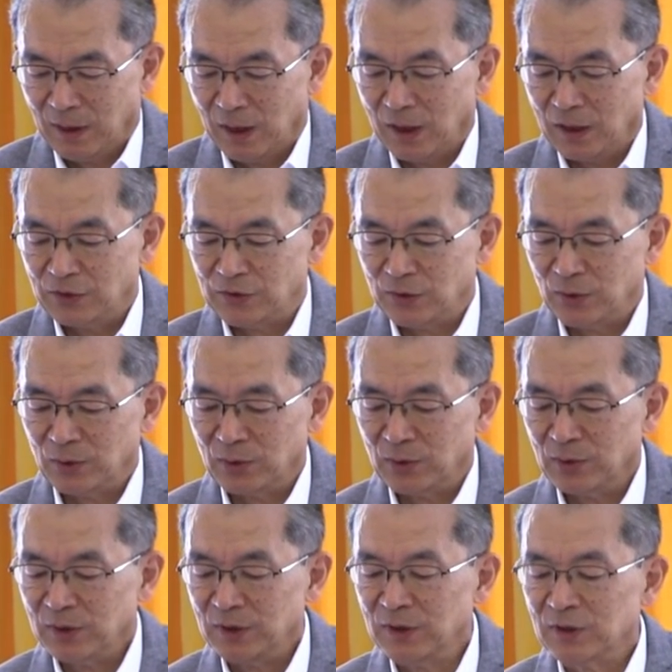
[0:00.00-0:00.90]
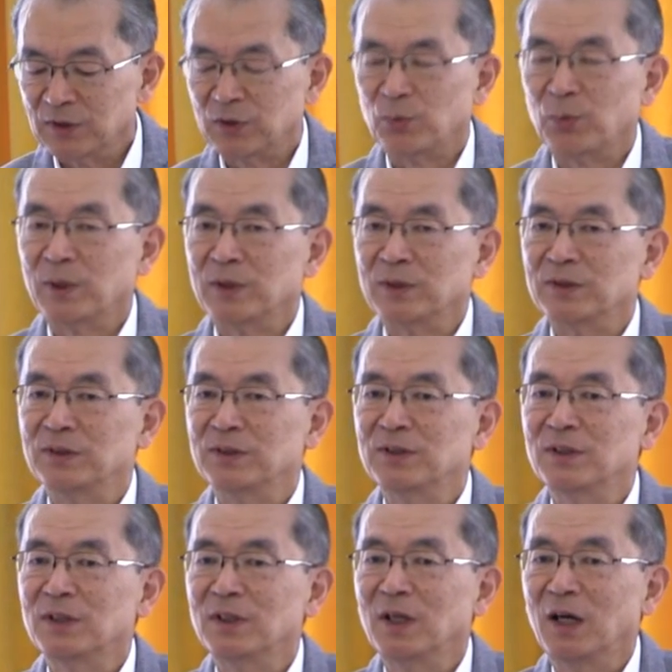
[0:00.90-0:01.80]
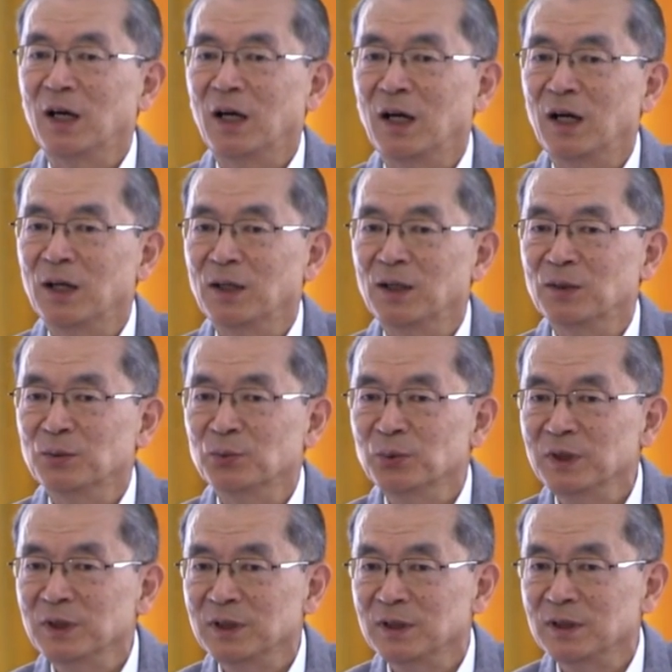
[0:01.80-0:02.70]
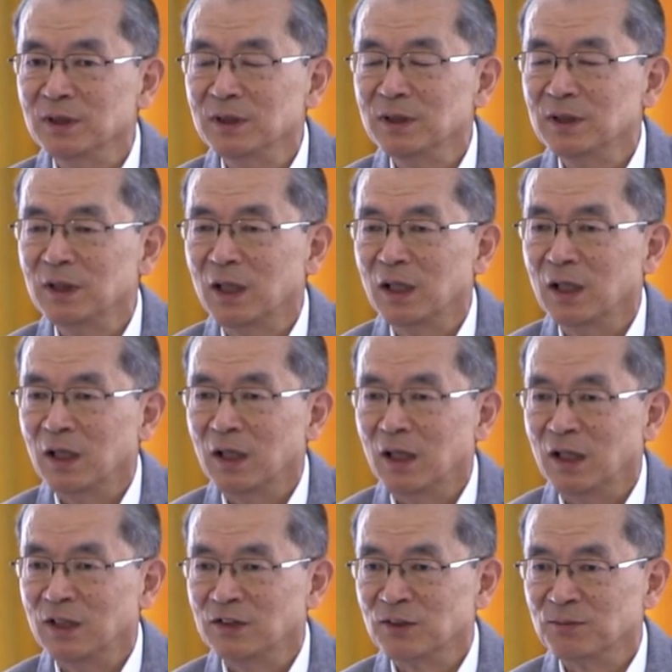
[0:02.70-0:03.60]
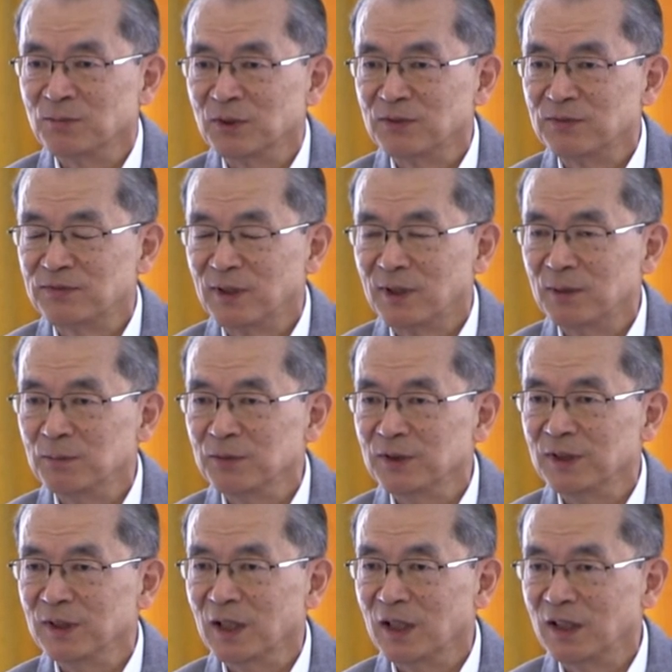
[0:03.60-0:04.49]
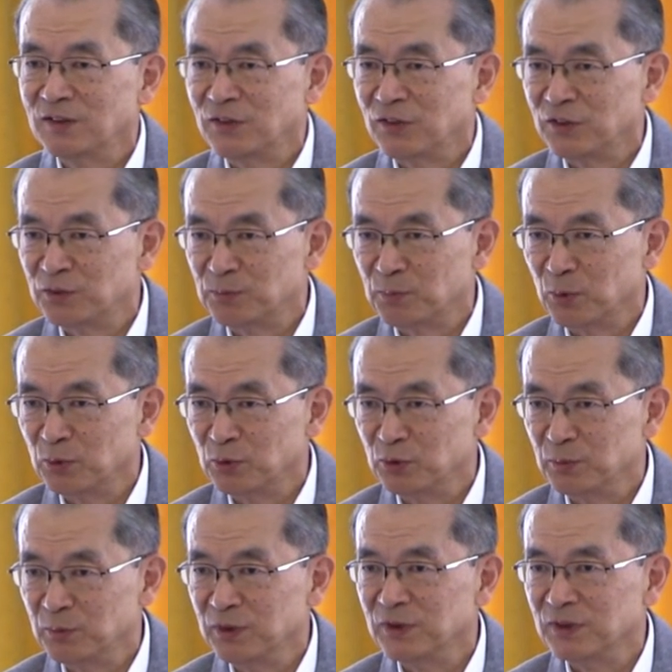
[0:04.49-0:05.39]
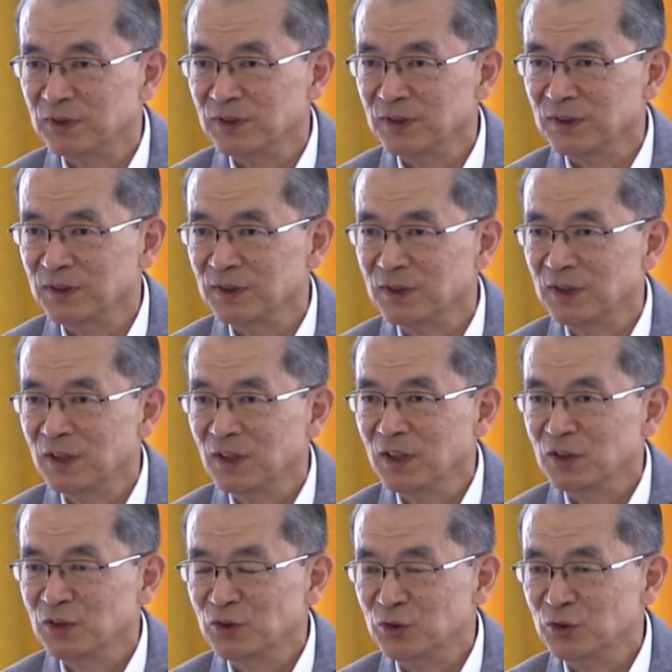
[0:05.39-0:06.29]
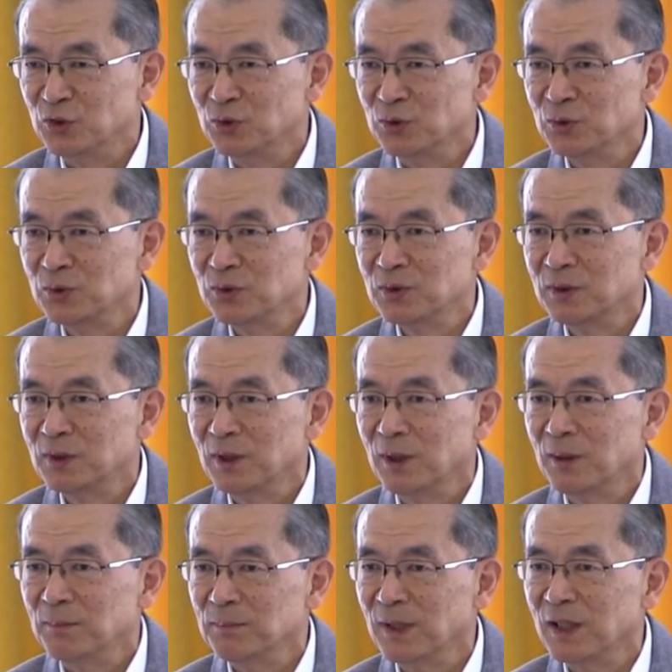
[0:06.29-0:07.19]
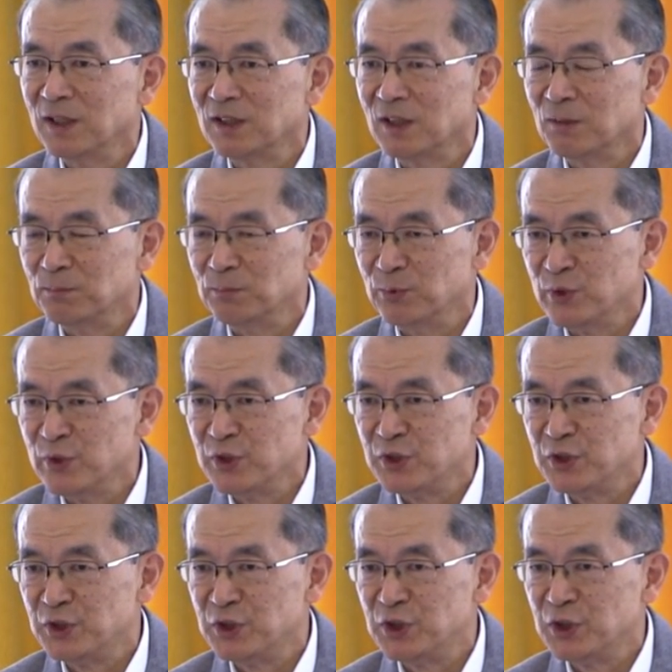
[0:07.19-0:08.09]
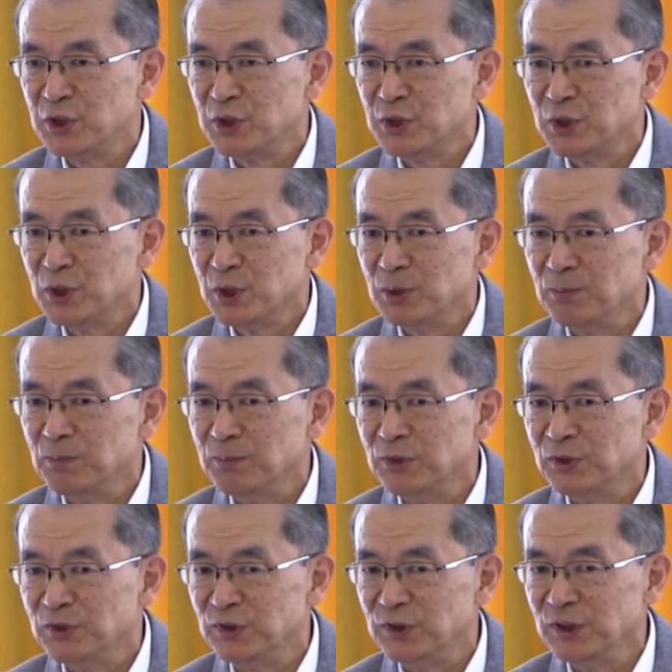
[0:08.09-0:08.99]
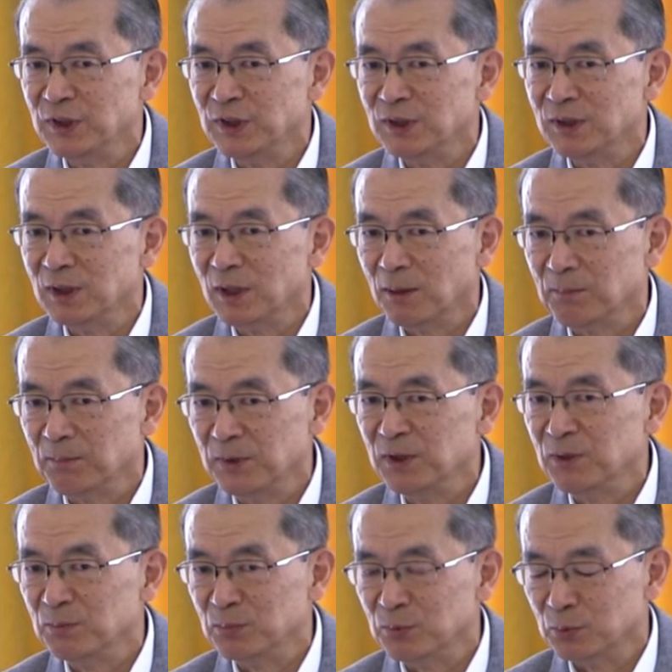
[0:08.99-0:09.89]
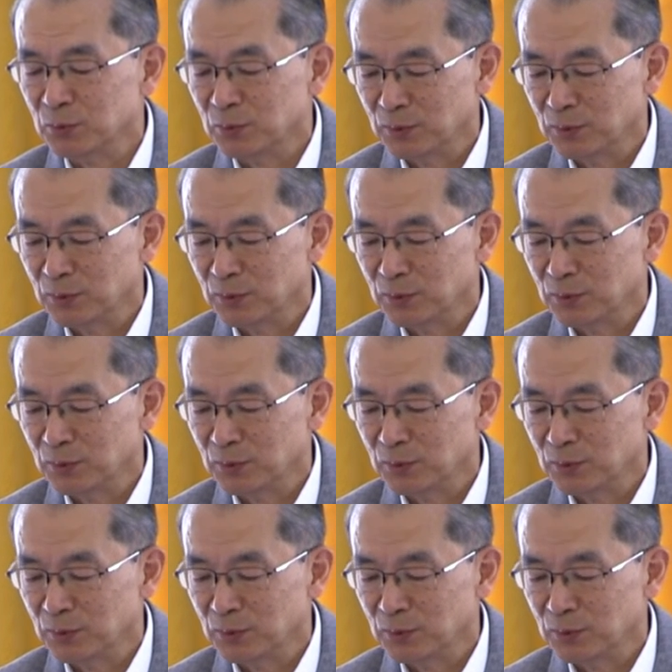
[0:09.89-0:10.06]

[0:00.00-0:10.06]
So, in other words, we, as a Blessed Family, have a responsibility to make a bridge between people.